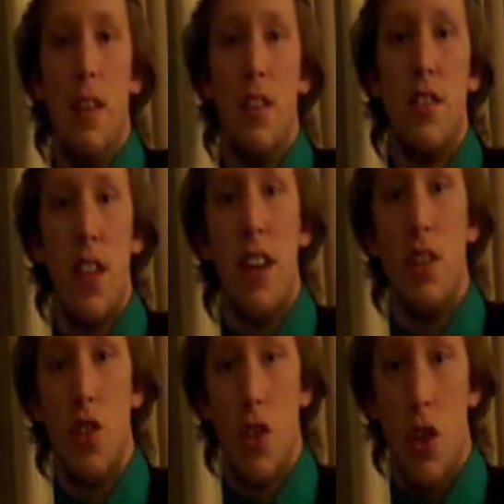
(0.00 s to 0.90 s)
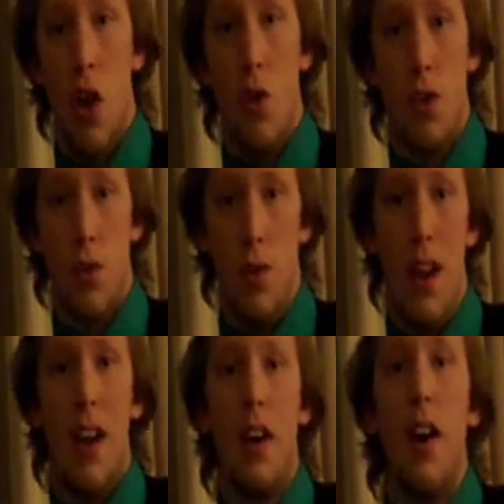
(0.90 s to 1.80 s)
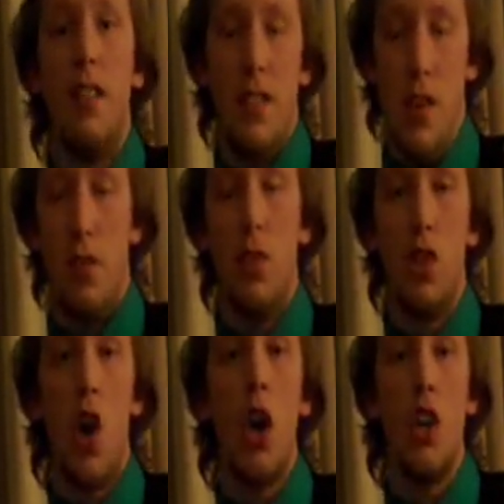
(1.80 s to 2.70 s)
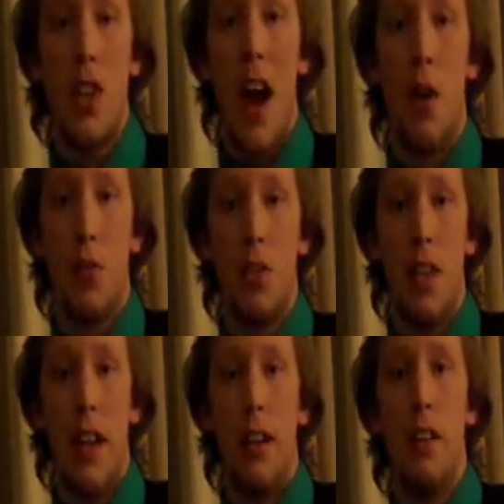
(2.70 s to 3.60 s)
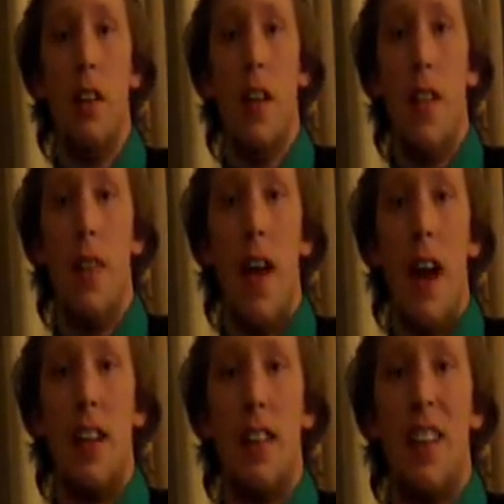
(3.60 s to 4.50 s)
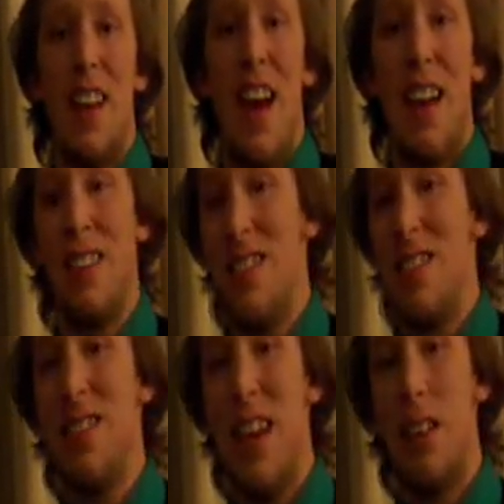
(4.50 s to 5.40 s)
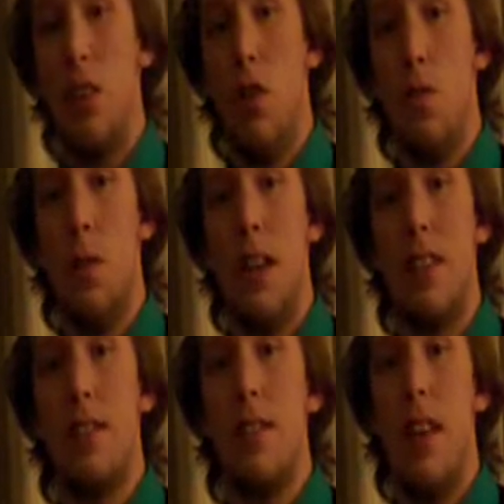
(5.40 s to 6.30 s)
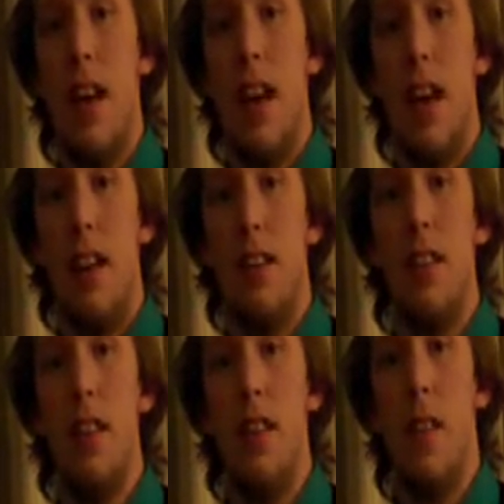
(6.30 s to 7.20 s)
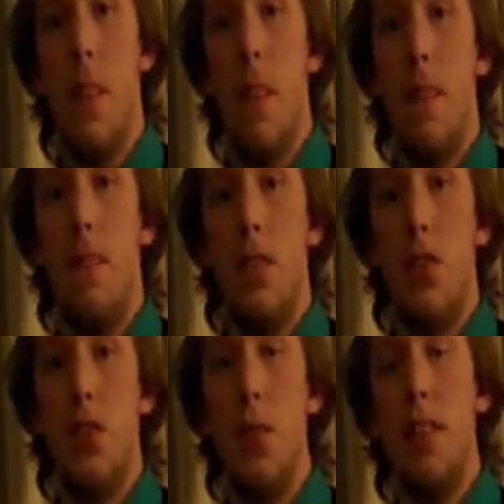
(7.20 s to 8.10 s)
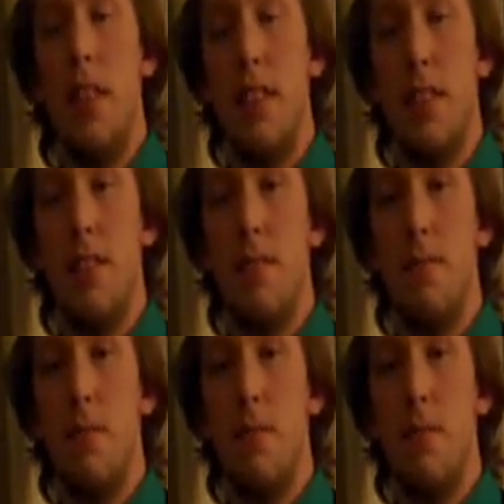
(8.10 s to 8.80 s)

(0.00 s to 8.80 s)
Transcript: stylish coat or large outer layer that can act as a standalone piece. And doing this